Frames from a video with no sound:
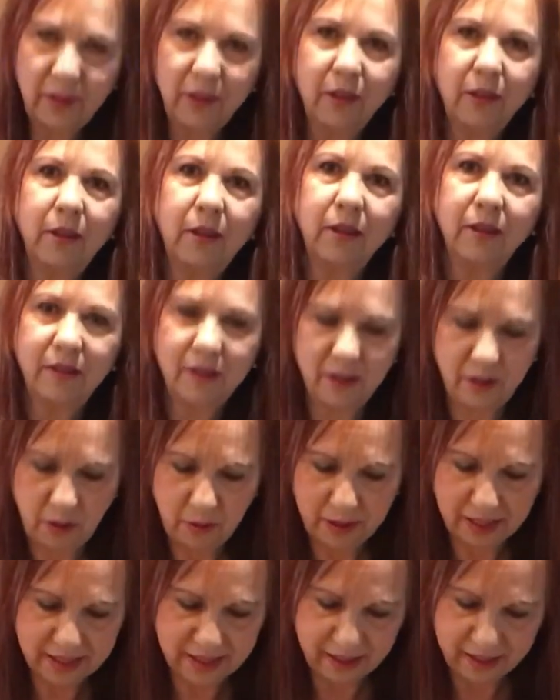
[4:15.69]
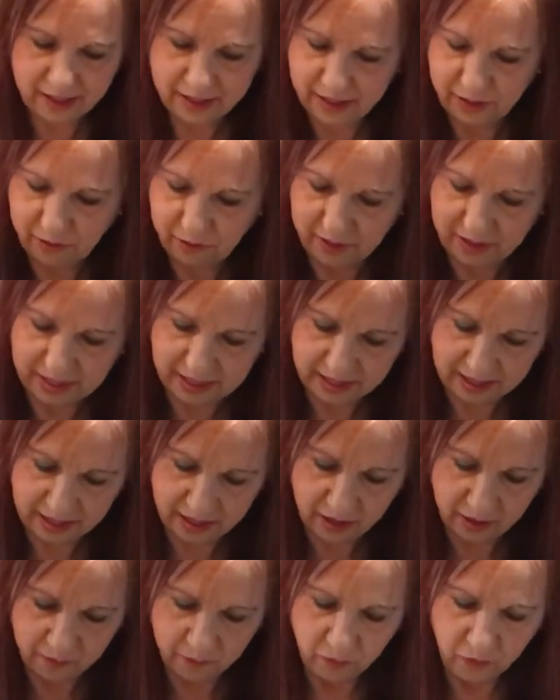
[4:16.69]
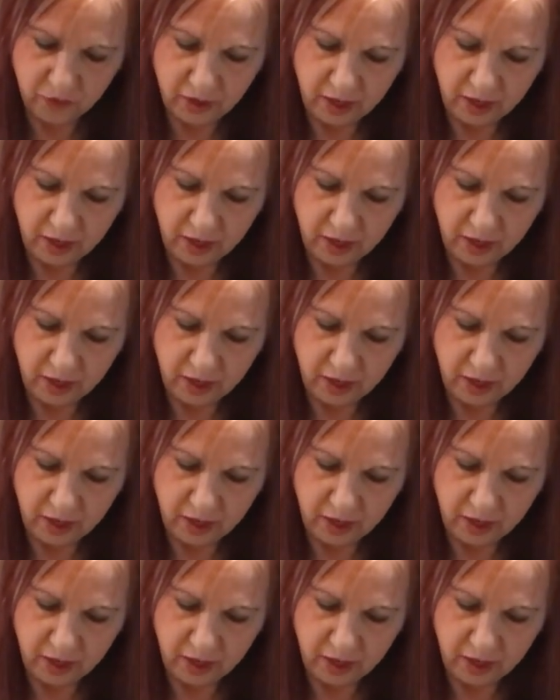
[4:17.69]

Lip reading: Oh, so excited for this dinner.